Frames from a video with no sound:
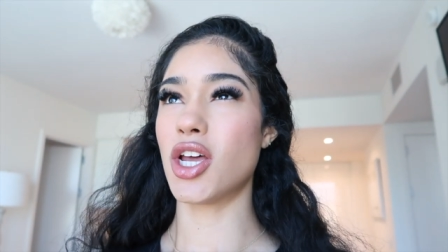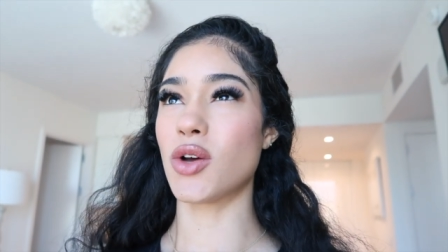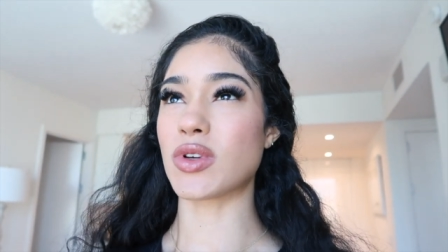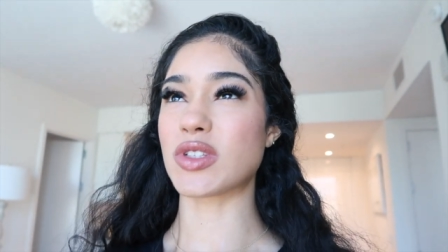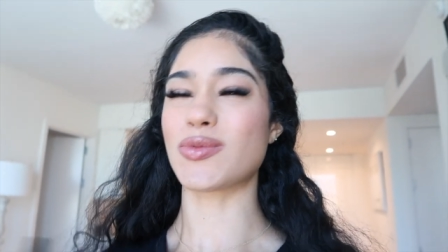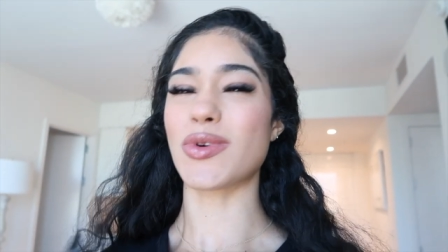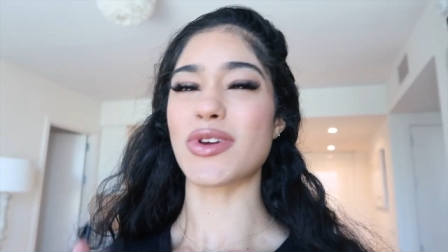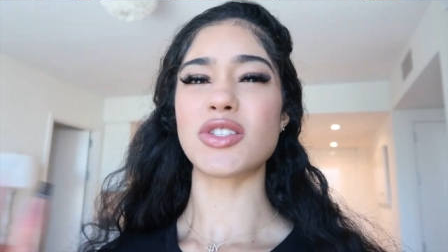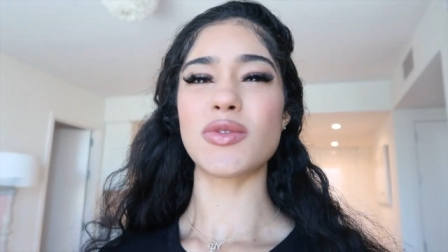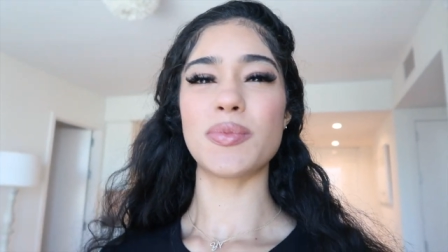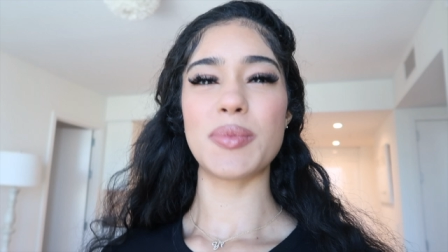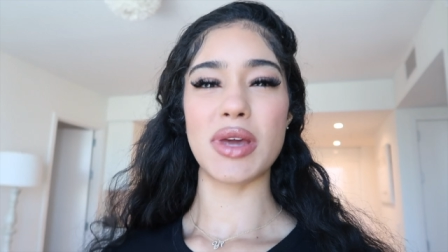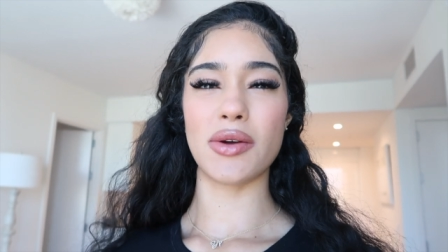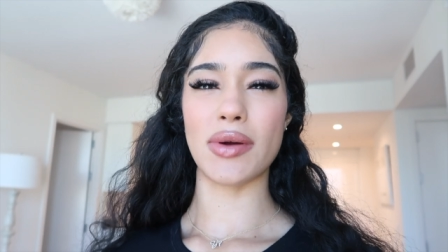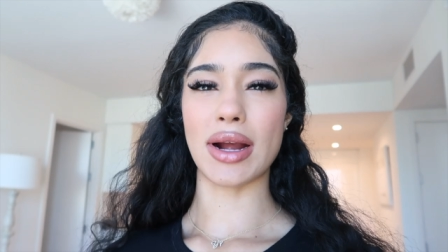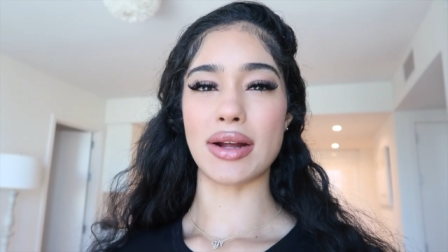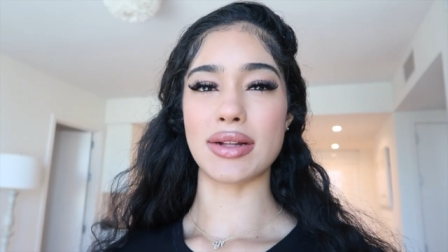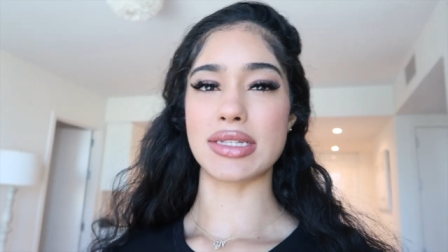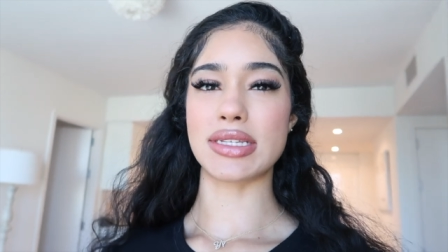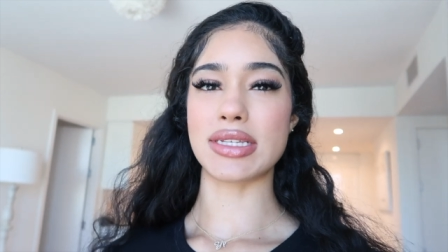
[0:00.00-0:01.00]
was supposed to be
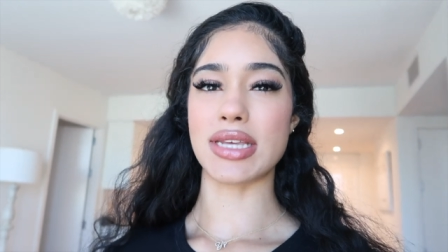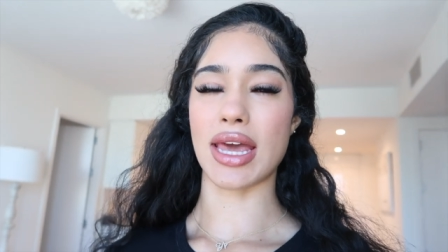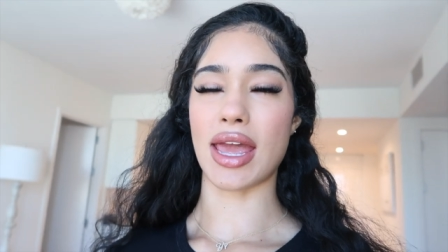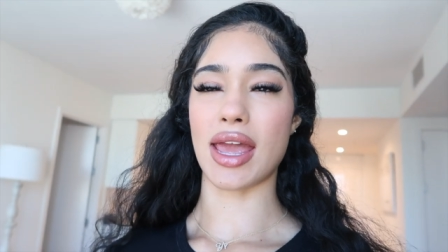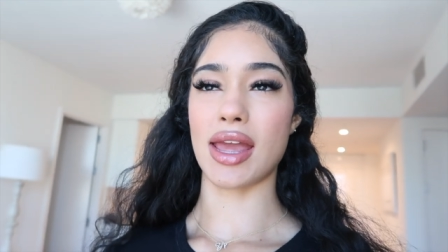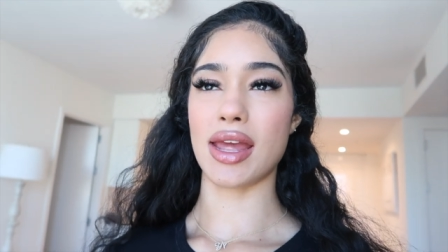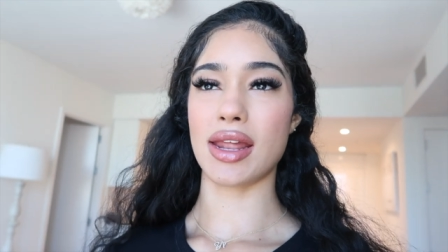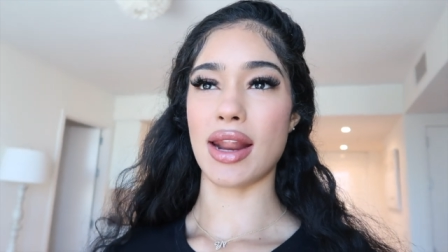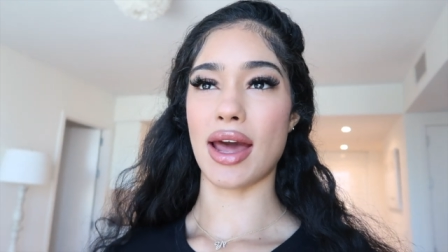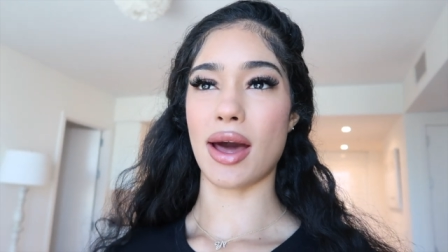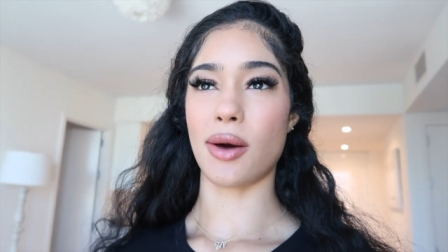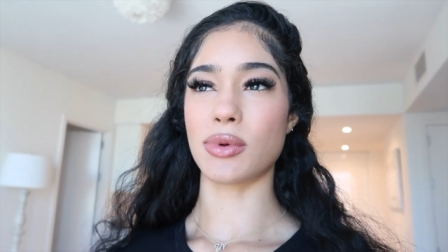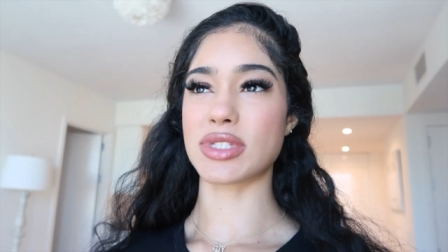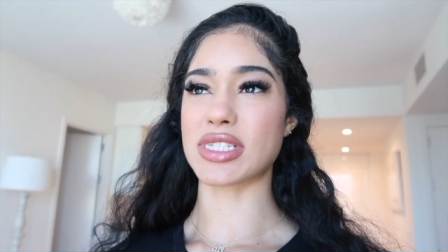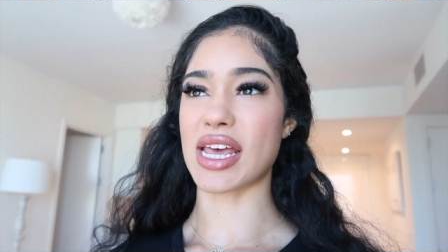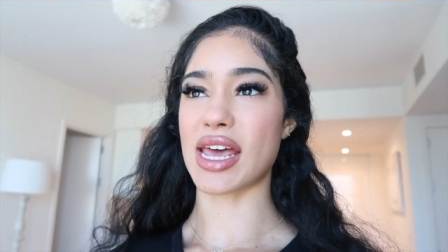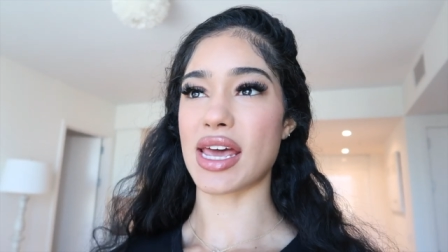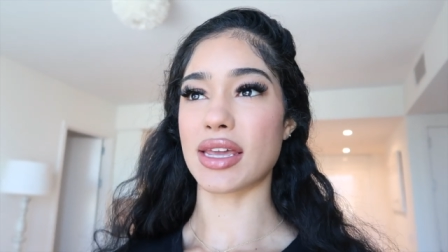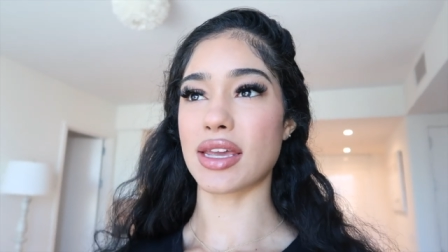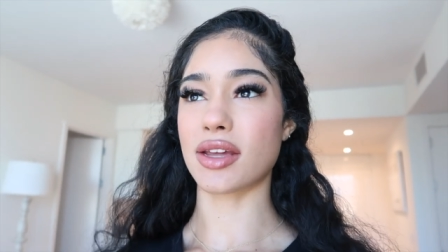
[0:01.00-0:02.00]
around 10 i was
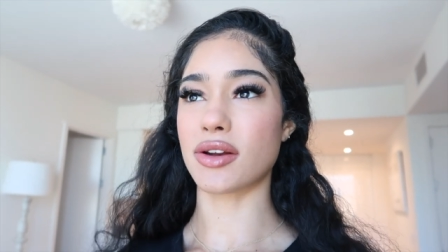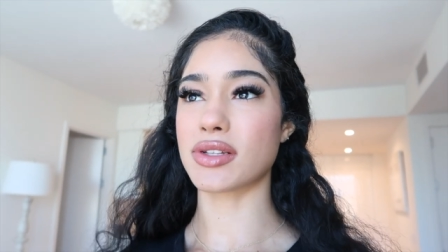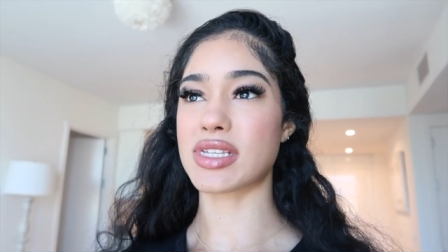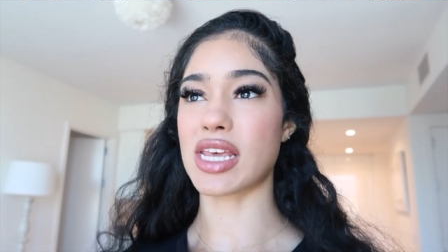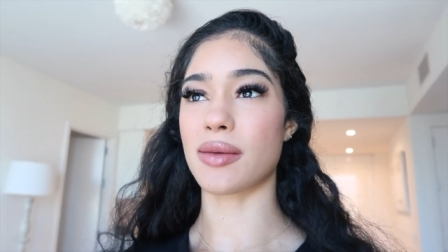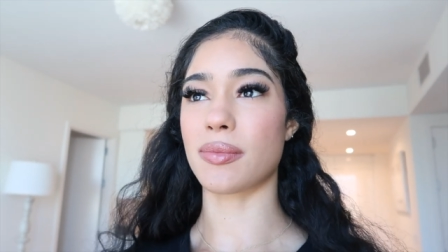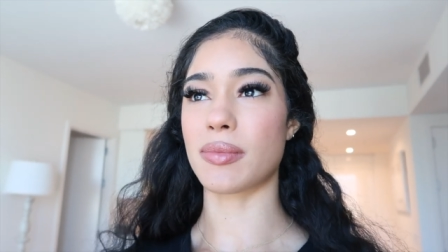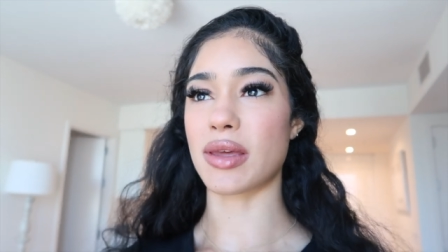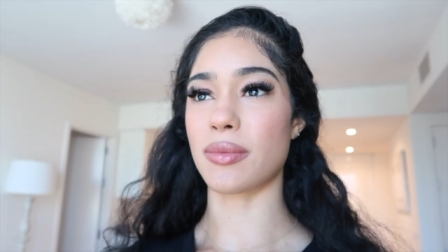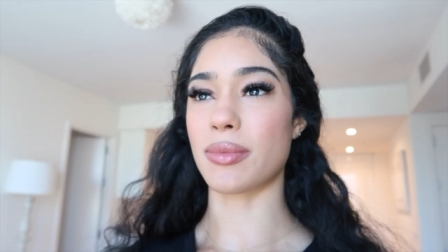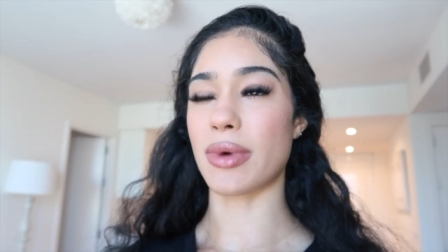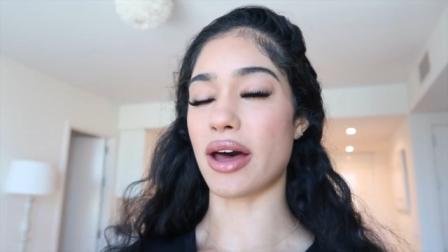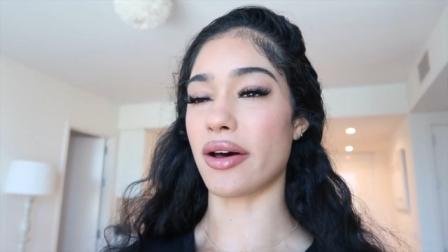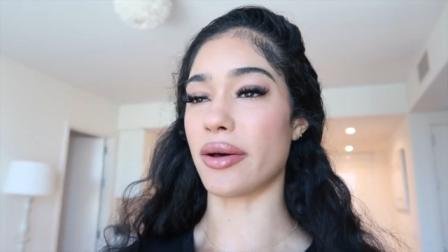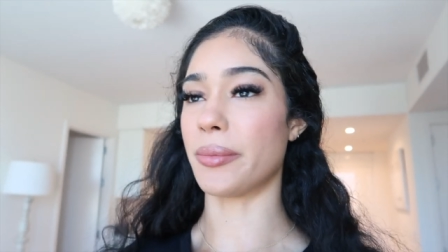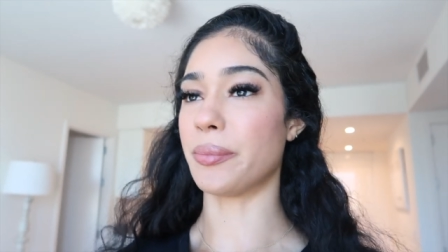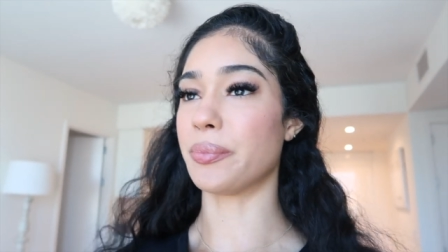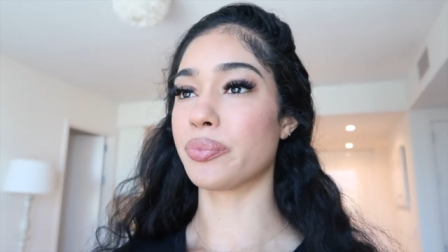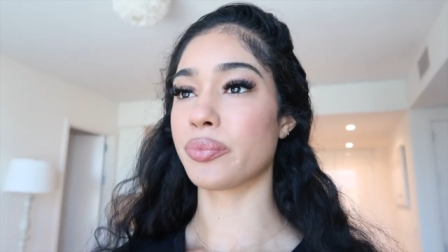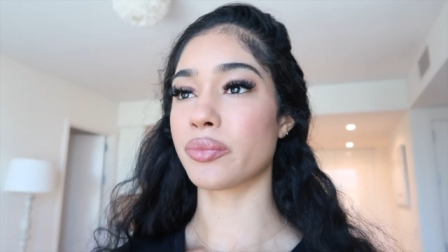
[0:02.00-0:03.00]
like it'll take me
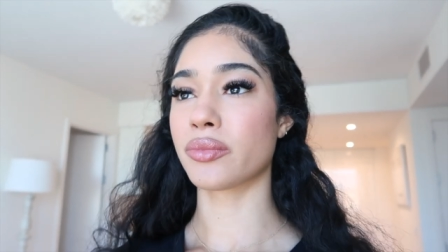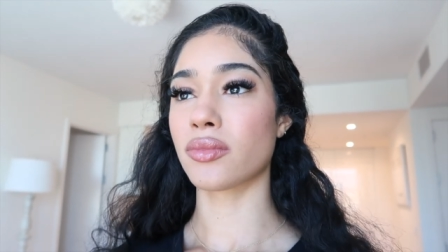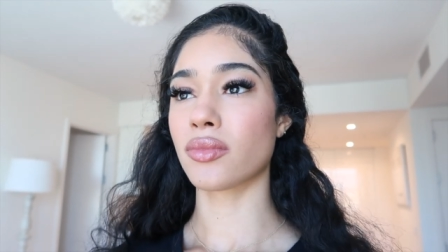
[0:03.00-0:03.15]
about